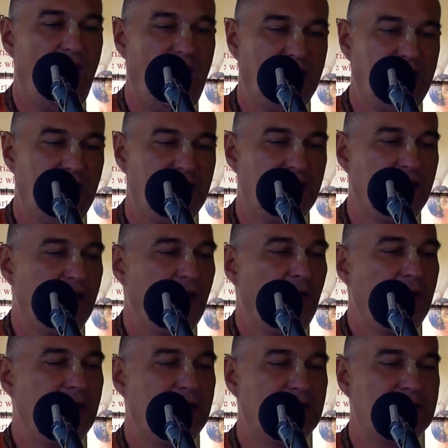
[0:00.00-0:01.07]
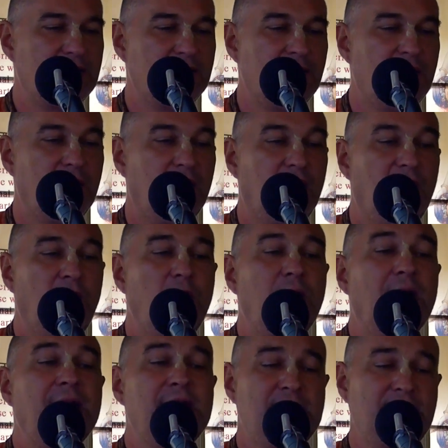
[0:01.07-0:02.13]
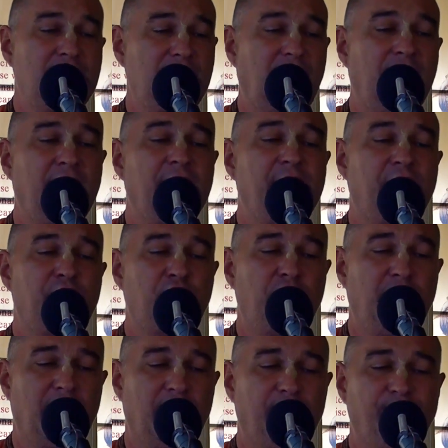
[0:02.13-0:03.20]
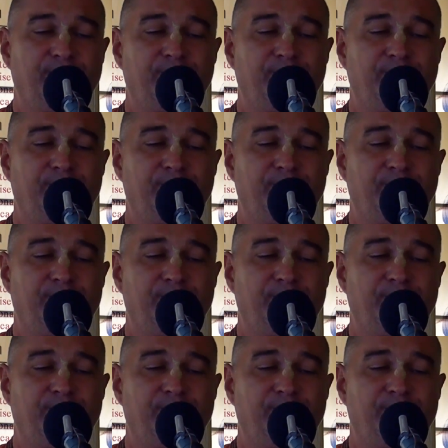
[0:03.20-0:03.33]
And then you look at this. Look at this, another jewel.